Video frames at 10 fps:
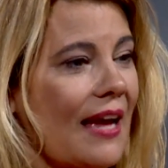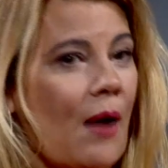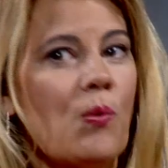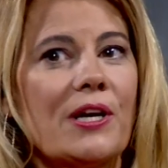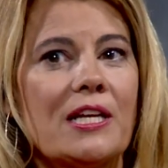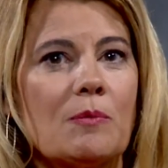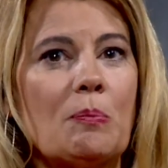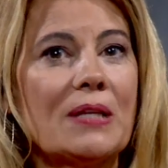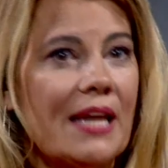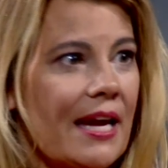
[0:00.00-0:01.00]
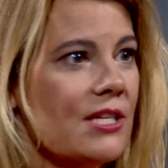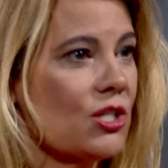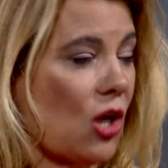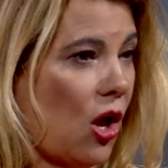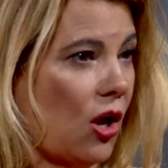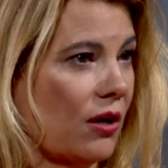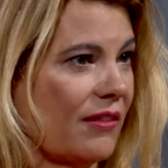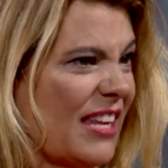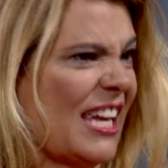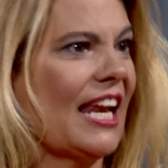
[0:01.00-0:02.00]
I wanted him to play a song
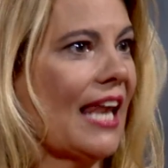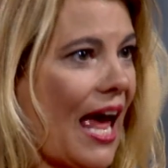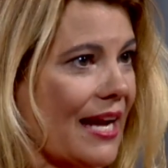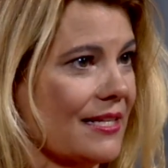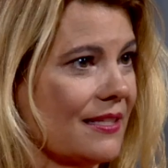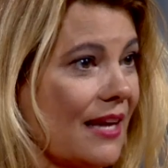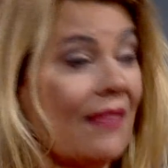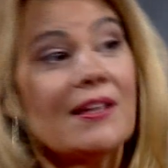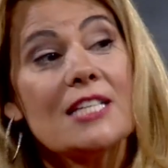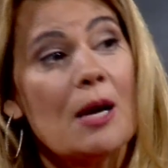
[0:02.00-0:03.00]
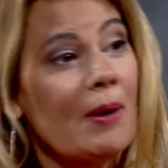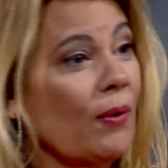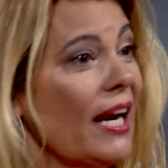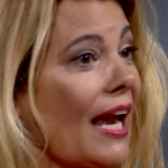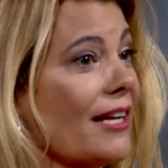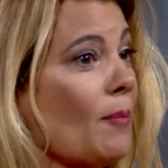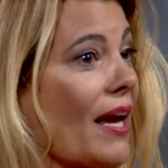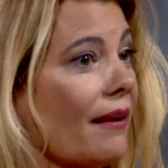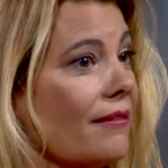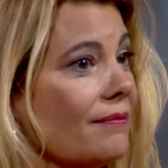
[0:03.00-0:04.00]
that he liked and then tell me what he liked about it.